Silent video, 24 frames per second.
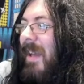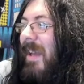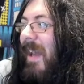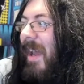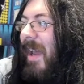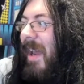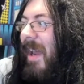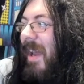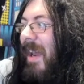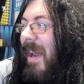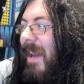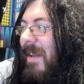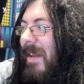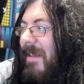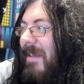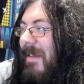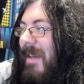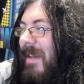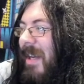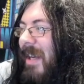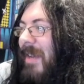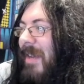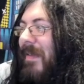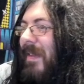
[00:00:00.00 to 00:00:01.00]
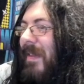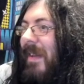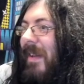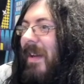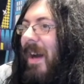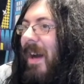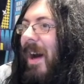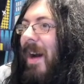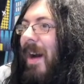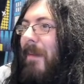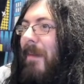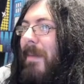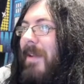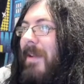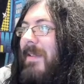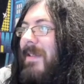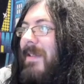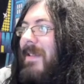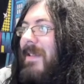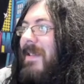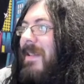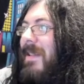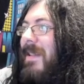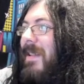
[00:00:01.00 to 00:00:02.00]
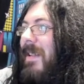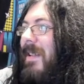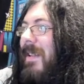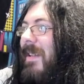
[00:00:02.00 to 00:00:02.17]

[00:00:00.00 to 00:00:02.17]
And even the comments,